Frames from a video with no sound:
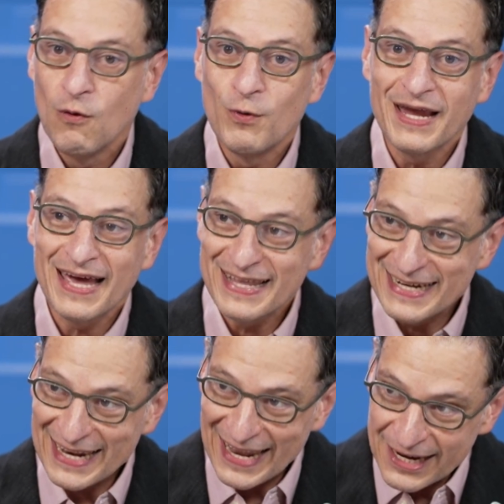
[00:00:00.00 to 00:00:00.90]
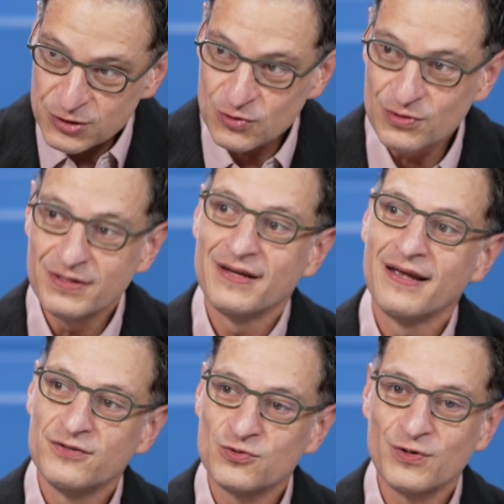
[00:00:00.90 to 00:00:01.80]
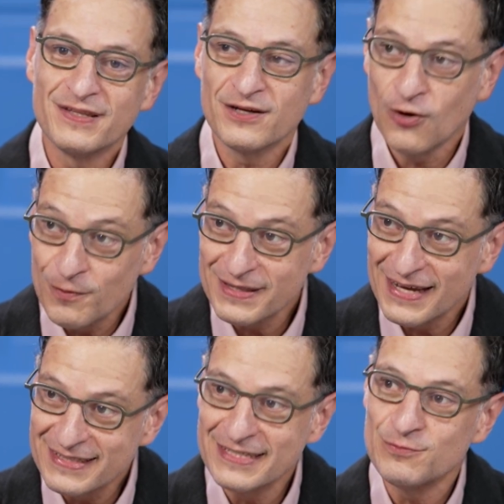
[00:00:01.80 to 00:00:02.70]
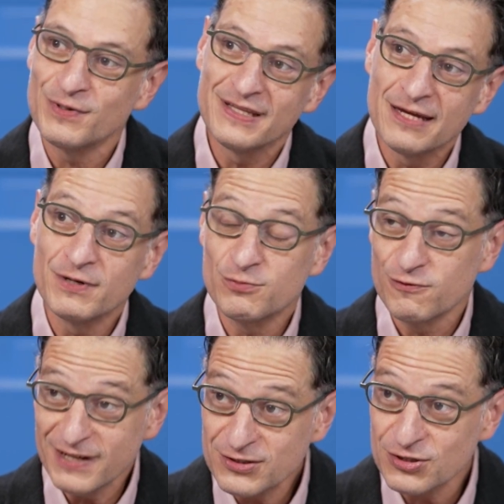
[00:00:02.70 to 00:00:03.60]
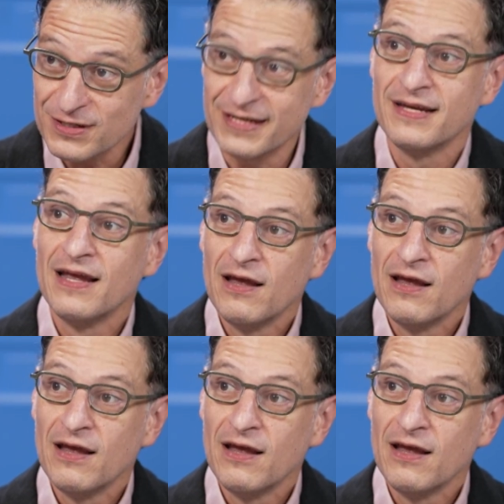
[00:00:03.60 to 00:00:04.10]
We had an election during the COVID-19 pandemic provincially,